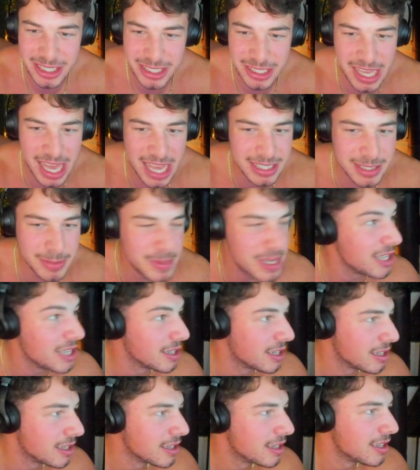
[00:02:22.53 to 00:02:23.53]

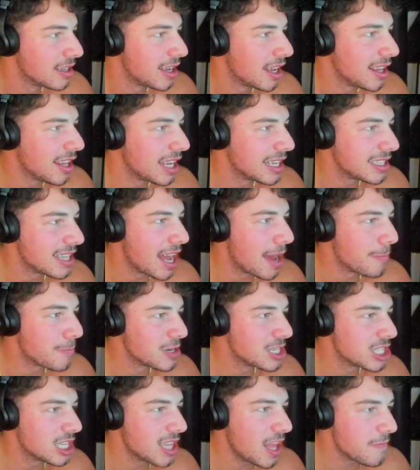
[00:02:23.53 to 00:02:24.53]
Yasmin. Like that.
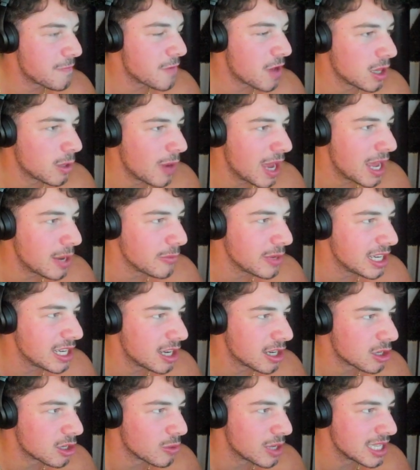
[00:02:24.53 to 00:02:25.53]
Appreciate that follow. And
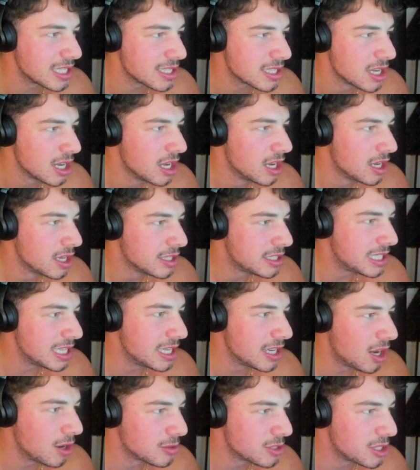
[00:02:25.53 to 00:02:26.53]
Rita, Chris,
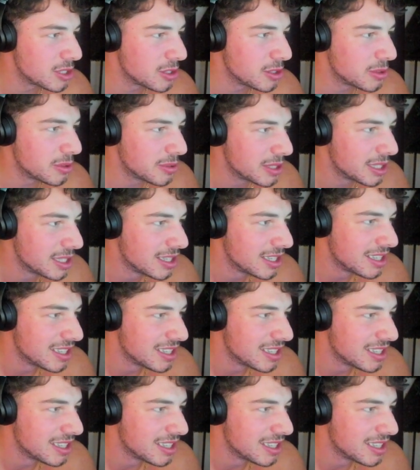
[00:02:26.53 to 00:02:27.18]
Dino, too.